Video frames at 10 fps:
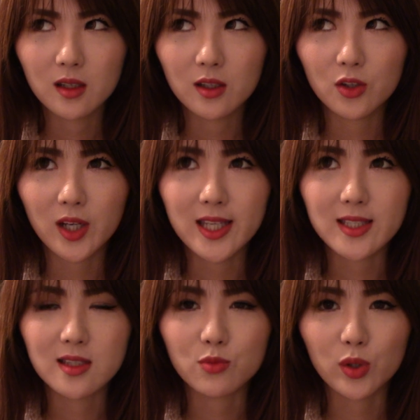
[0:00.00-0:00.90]
you
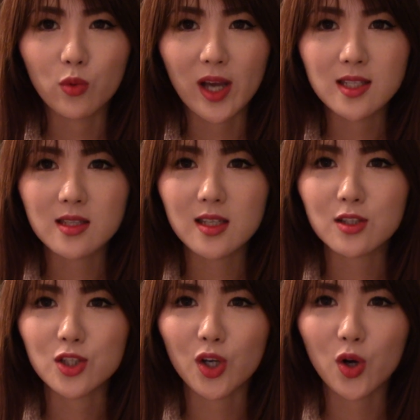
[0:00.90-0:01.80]
guys requested,
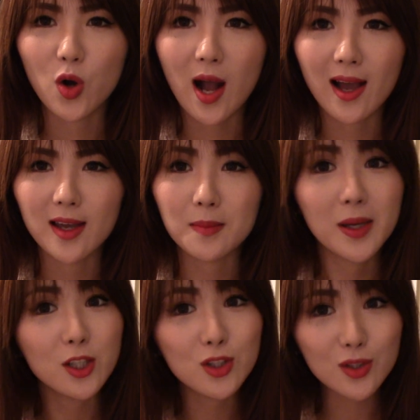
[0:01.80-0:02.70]
so I
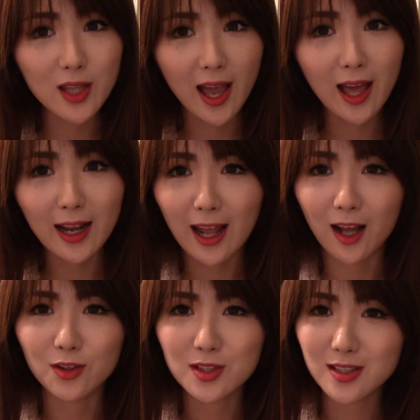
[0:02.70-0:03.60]
may do that, and
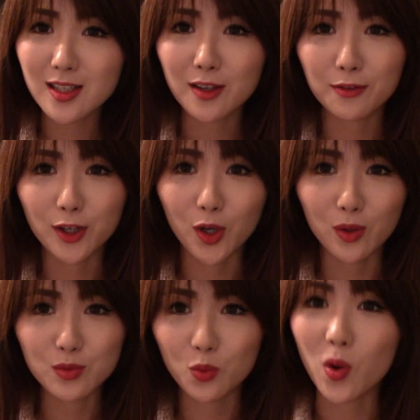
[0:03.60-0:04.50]
I'll see if it
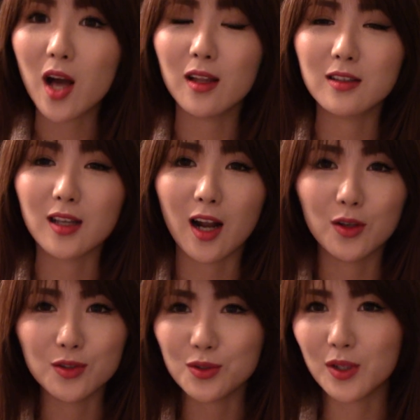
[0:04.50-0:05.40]
goes well, then
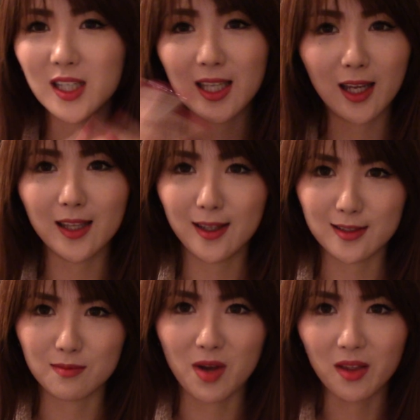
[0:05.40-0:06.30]
I'll do it again
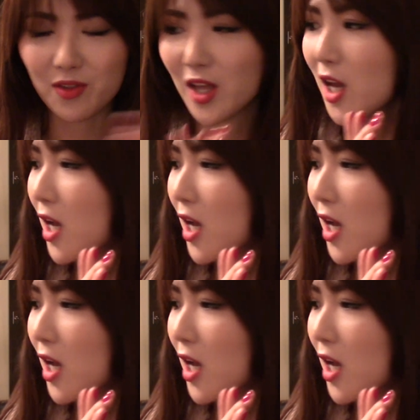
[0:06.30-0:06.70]
next month.